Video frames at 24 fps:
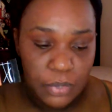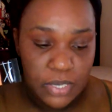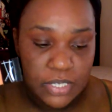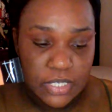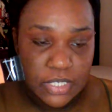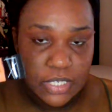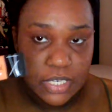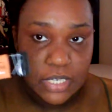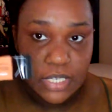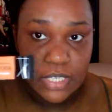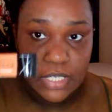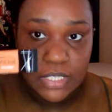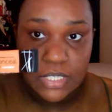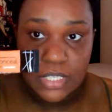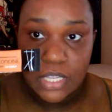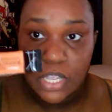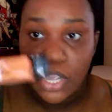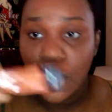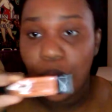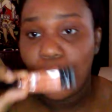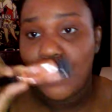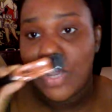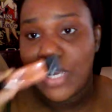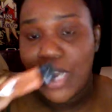which is,
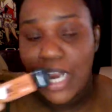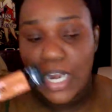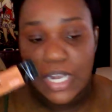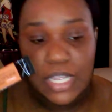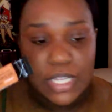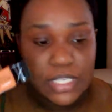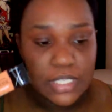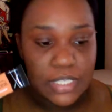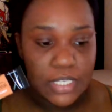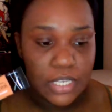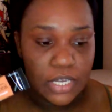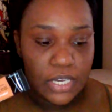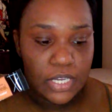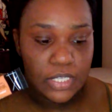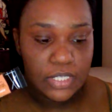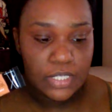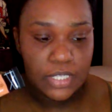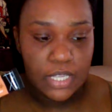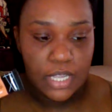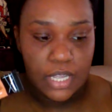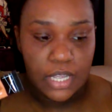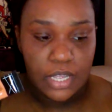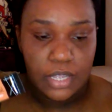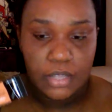well, not a concealer,
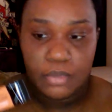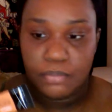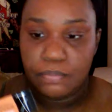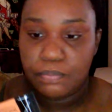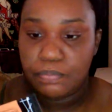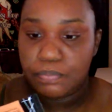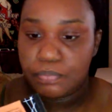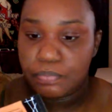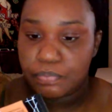it's a